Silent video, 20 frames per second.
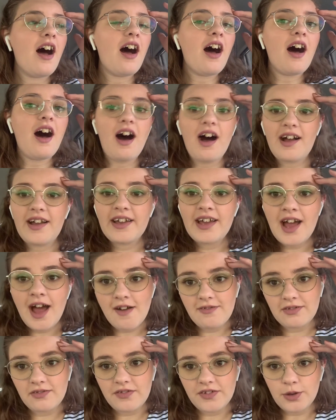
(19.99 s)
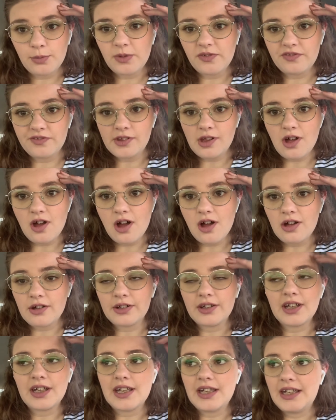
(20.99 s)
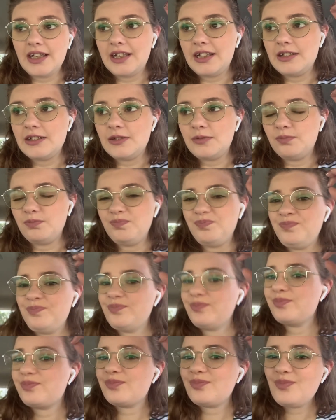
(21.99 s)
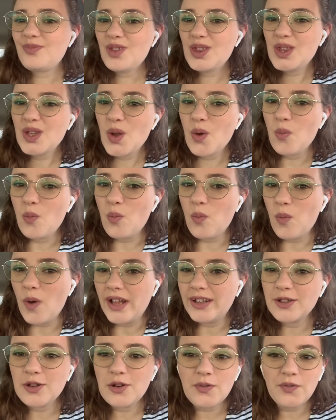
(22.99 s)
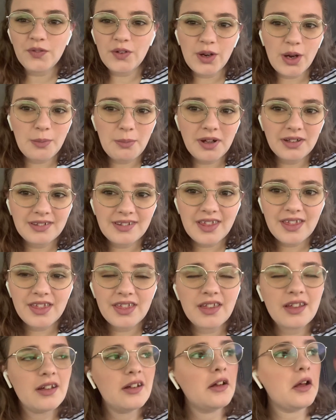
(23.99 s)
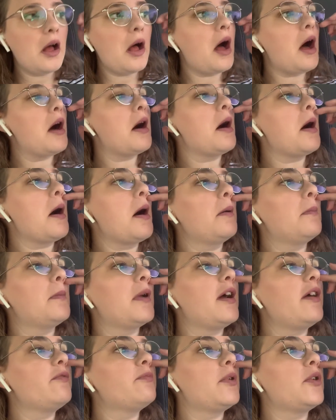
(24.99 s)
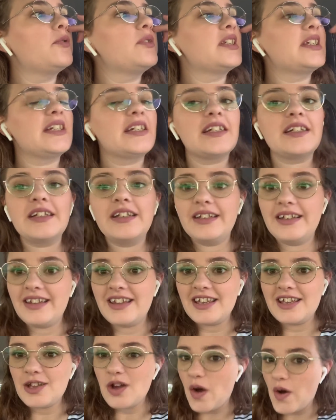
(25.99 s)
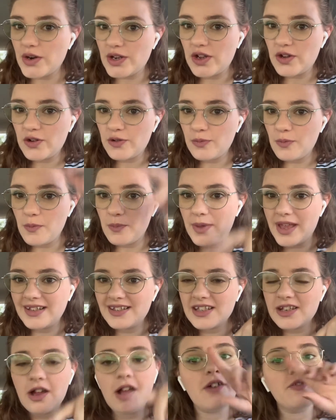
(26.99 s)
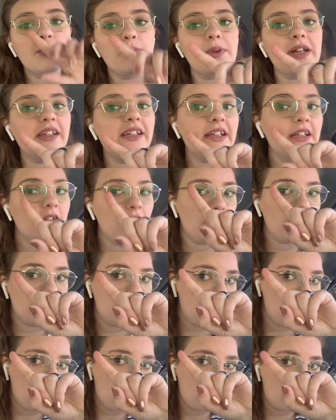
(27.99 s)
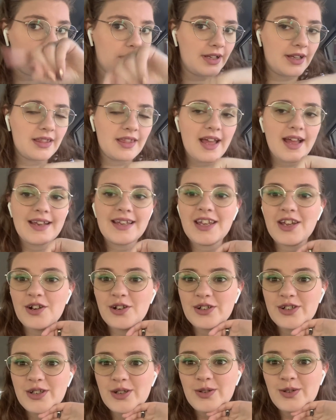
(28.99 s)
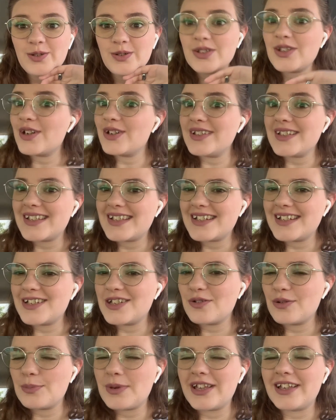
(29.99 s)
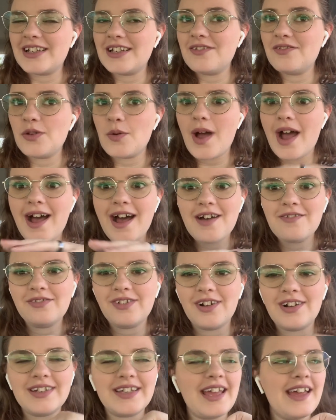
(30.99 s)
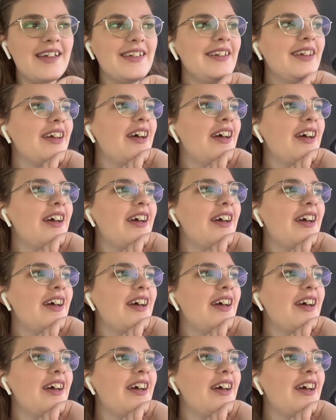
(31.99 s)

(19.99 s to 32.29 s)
I haven't filmed a vlog in well over a month. I've posted the audio bits of Rebellion. You can click that here to start listening to Rebellion if you have not yet.